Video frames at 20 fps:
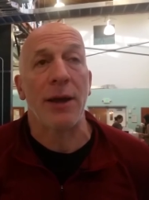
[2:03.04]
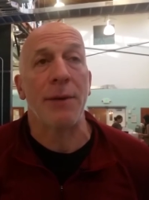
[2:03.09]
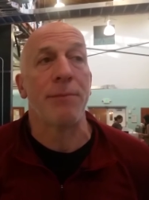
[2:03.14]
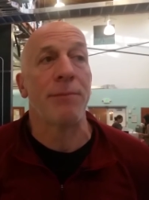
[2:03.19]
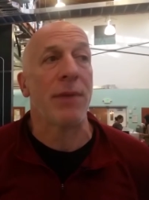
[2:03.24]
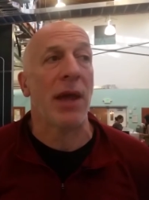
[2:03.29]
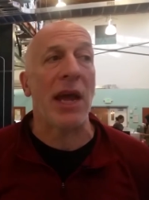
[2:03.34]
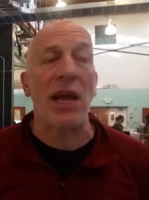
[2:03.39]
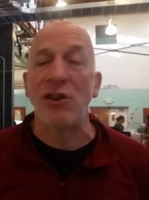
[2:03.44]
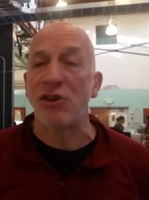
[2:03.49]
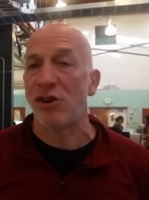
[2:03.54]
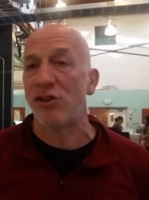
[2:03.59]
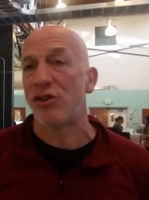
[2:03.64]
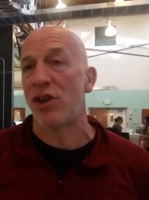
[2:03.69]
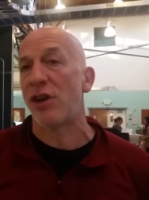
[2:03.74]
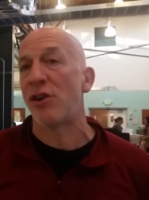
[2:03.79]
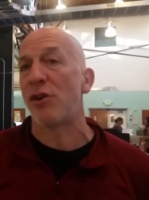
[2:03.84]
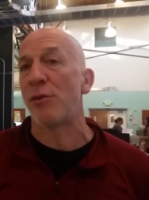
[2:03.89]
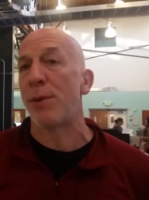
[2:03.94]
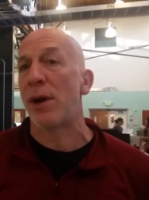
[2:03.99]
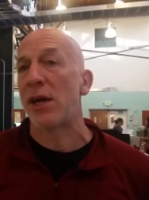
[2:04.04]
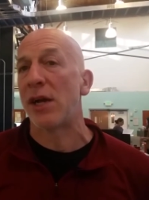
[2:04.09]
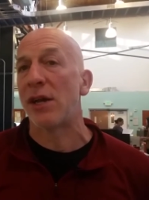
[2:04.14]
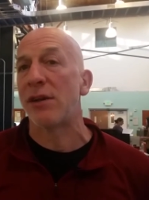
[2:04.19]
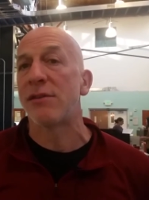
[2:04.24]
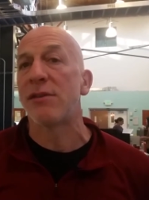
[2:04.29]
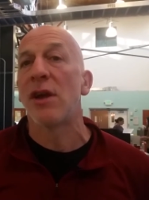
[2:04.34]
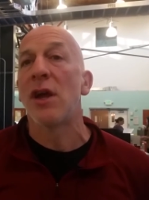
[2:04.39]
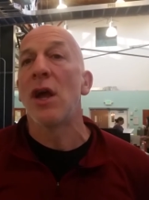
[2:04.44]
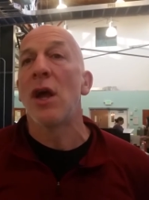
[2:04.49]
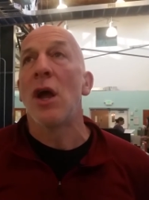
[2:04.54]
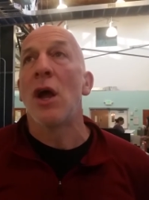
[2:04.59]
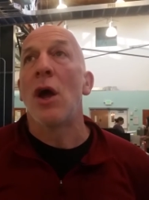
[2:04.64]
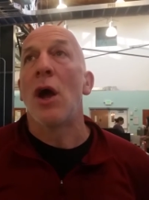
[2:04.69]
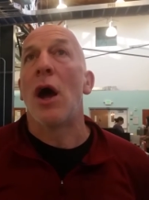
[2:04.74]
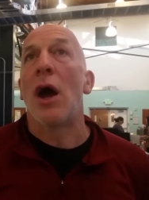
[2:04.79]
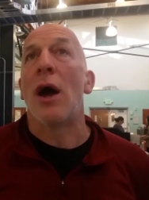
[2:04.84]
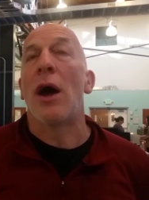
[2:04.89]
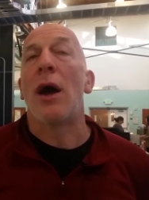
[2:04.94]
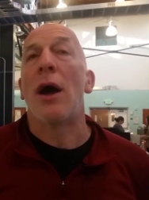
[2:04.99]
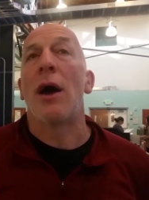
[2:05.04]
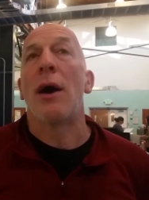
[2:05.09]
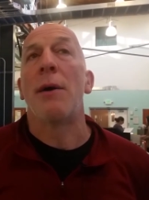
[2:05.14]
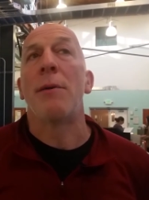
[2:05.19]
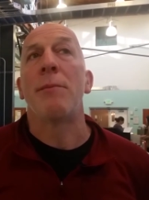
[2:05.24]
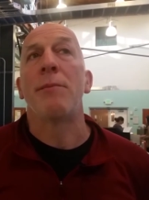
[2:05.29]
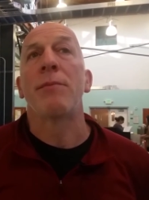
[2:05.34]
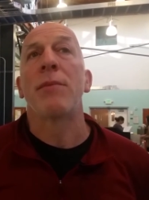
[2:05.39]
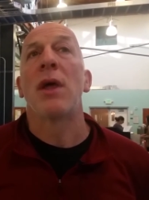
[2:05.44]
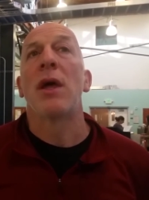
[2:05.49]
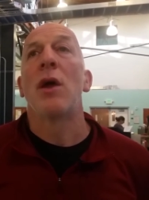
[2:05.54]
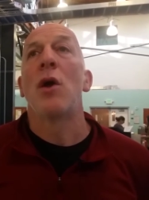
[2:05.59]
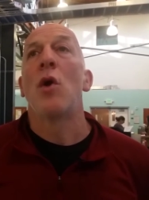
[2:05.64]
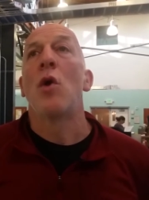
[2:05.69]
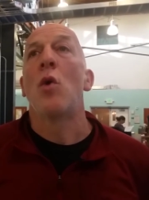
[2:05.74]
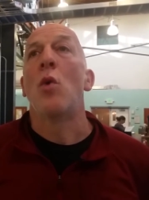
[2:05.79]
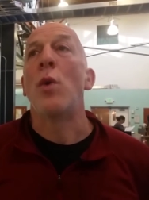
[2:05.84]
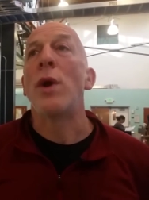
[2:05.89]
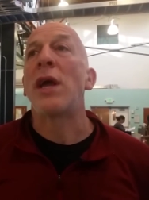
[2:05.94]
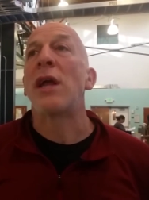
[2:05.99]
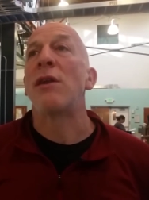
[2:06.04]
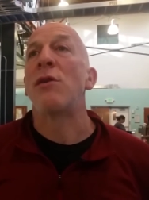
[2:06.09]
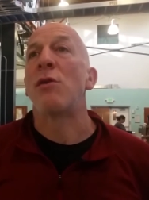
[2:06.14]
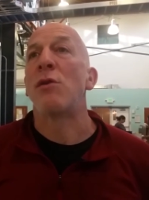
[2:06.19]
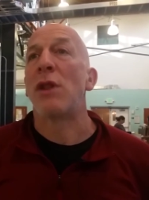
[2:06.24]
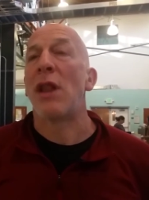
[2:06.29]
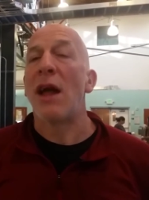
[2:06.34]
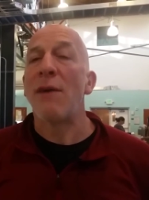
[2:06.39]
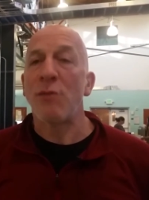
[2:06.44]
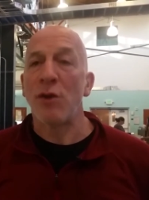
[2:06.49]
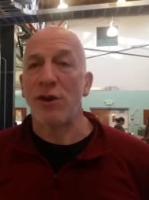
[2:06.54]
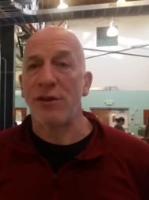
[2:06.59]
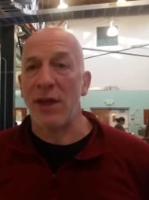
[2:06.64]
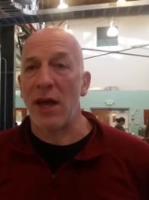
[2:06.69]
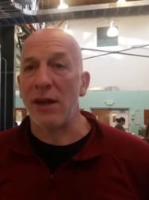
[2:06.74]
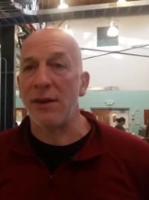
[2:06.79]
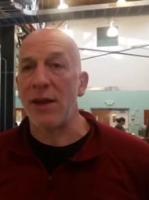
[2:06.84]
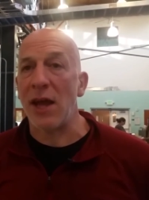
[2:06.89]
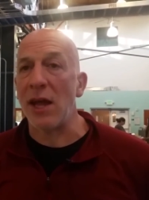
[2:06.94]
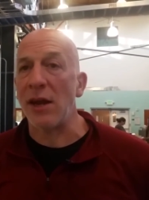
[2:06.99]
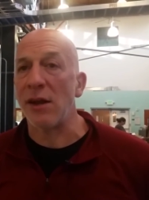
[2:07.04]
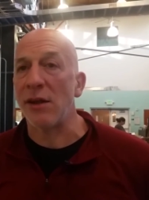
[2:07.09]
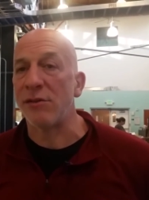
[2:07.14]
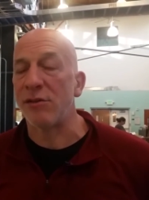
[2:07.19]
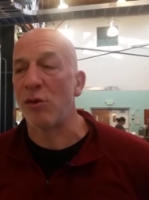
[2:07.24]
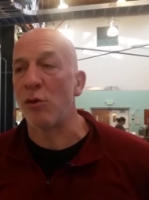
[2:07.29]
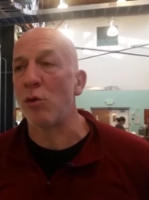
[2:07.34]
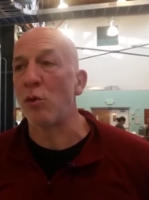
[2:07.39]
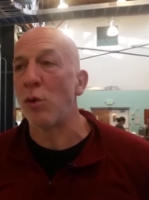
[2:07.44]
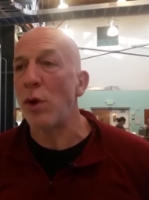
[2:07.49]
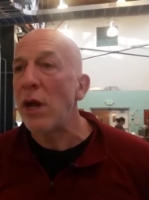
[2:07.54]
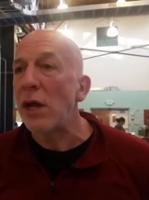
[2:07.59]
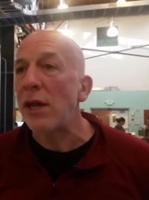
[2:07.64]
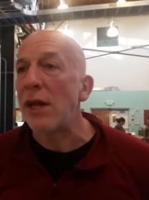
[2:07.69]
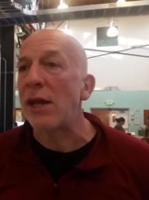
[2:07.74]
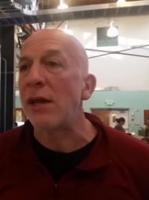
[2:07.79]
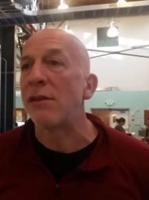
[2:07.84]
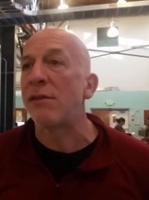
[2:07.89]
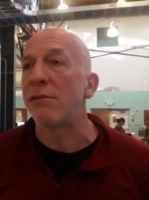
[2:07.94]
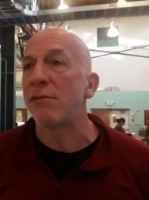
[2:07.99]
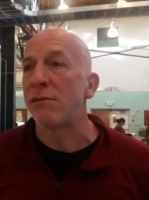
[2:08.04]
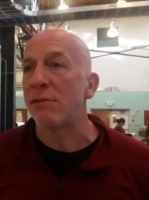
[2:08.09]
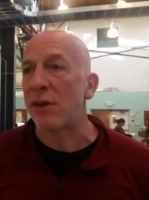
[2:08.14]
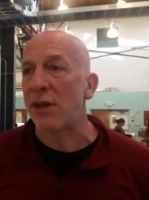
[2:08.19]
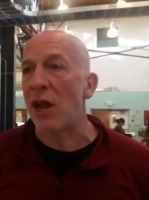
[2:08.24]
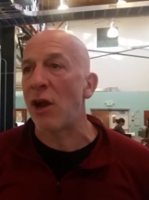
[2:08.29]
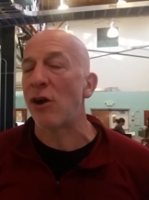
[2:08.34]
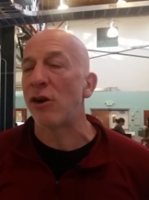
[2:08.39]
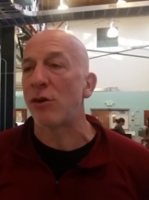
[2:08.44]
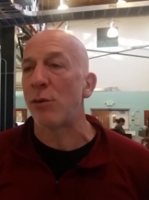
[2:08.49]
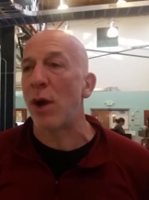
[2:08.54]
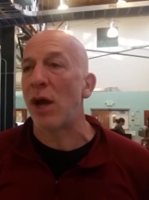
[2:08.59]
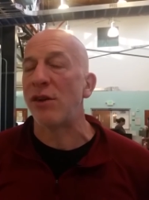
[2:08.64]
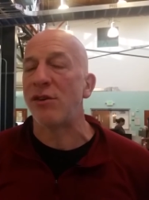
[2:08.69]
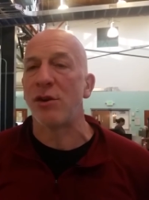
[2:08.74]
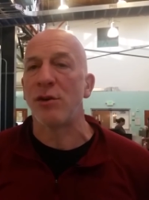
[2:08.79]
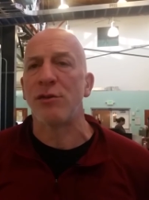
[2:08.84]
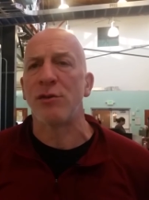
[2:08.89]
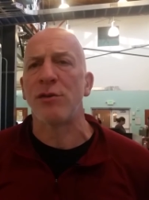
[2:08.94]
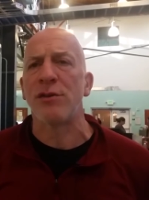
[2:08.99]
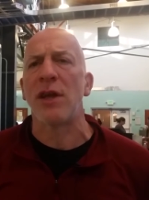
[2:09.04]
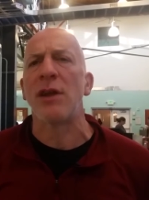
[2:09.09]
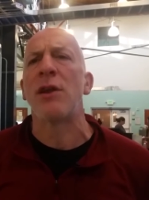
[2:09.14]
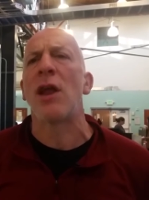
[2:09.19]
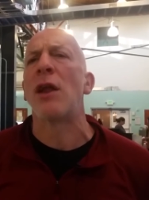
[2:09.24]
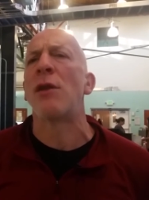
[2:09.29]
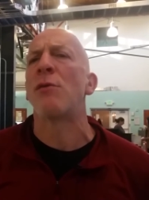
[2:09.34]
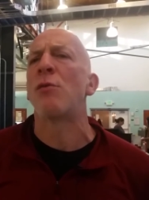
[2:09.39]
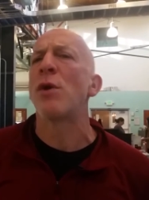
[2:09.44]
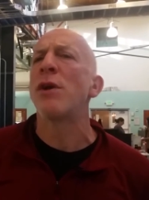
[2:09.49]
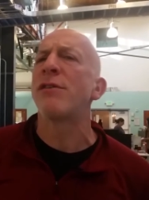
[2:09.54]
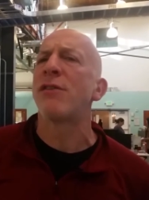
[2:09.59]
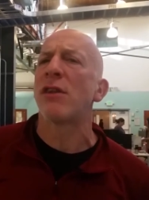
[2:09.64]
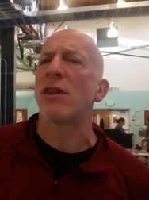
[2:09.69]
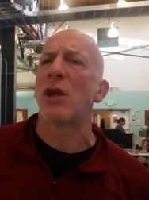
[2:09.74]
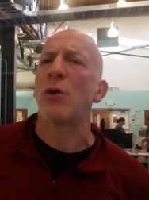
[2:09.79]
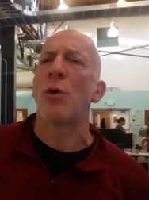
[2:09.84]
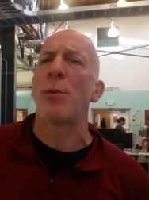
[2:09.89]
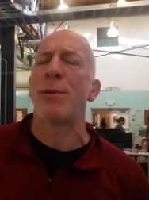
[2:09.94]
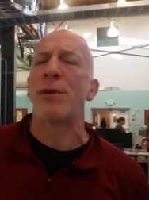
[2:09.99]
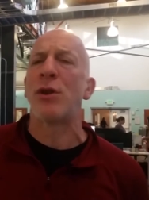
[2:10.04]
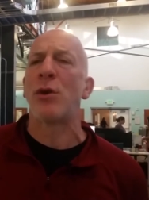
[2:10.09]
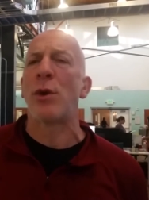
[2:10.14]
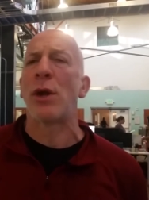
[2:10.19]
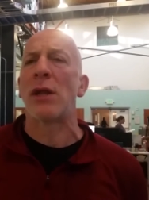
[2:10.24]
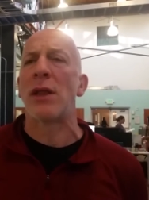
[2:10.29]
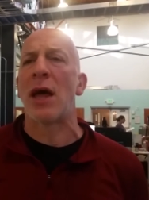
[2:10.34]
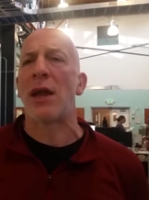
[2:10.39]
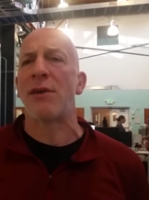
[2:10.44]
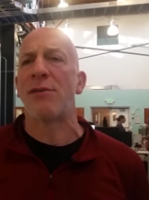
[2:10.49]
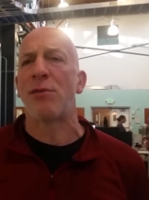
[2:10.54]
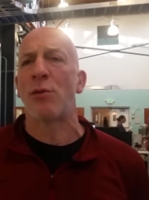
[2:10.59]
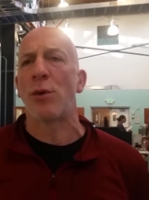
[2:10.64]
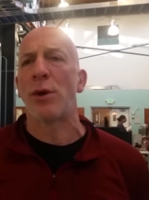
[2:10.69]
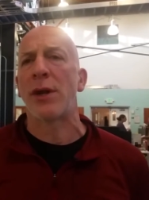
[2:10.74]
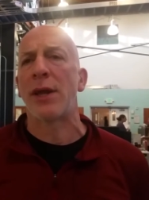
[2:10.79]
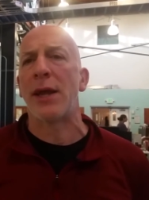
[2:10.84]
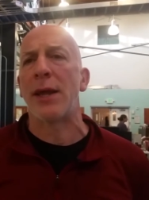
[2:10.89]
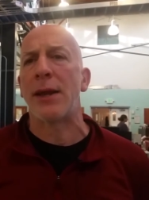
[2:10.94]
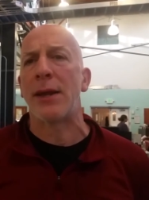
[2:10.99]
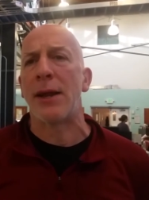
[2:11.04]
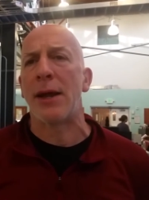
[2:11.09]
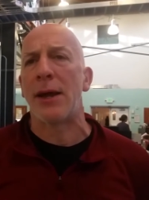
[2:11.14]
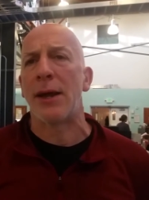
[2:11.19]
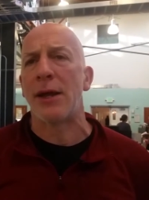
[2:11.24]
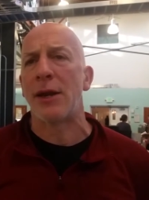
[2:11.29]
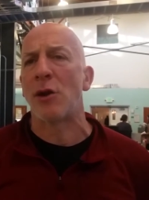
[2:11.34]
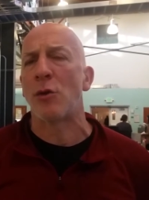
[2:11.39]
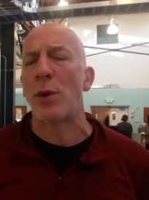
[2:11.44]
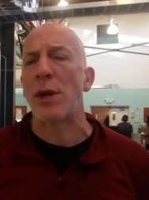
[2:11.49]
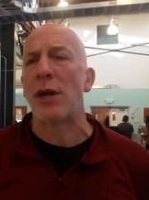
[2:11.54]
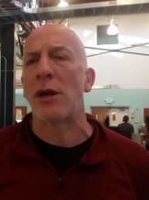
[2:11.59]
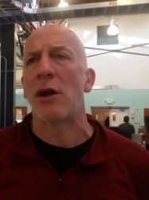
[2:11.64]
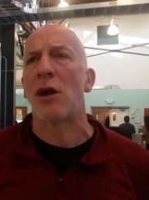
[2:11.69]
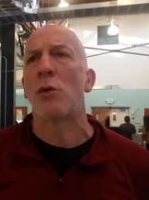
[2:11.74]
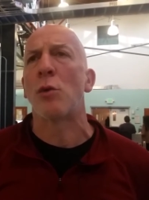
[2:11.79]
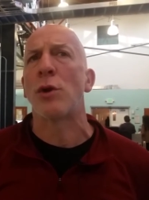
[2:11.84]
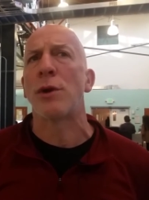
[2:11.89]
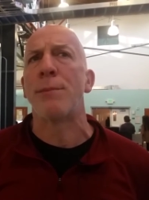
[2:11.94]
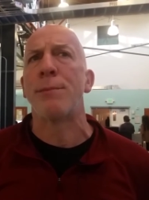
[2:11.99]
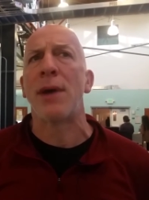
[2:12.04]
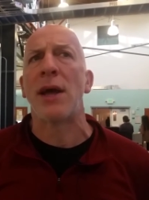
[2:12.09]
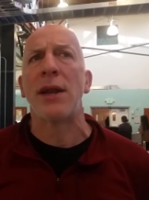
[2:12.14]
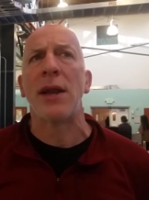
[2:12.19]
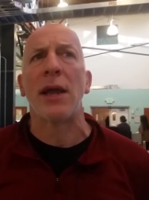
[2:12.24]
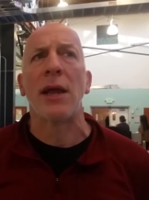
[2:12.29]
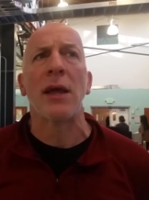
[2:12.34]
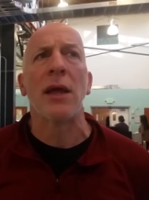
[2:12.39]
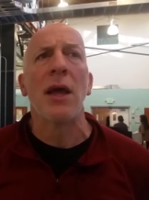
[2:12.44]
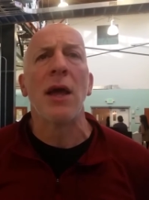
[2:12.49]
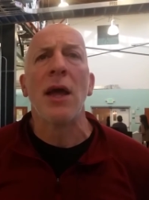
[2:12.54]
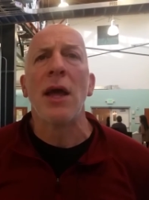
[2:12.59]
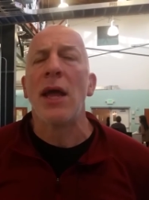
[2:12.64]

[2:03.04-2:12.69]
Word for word: um, age and gender buckets. Uh, um, we can leverage that data to really characterize users. And, and recently we've been doing a lot of work in uh, an arena called word embedding,